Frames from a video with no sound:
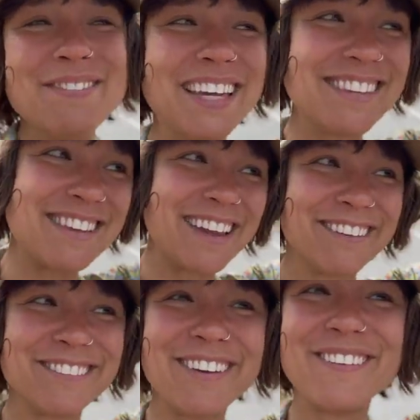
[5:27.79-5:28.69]
because I
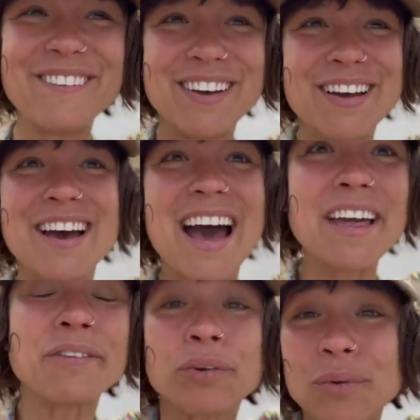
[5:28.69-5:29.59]
don't know, I
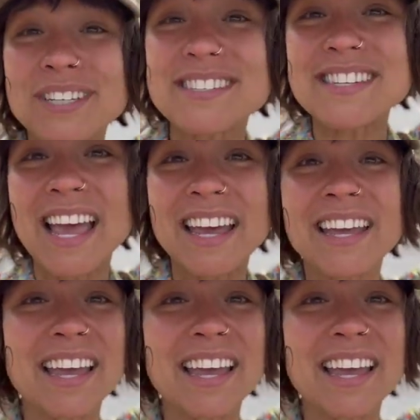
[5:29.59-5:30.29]
don't know what to say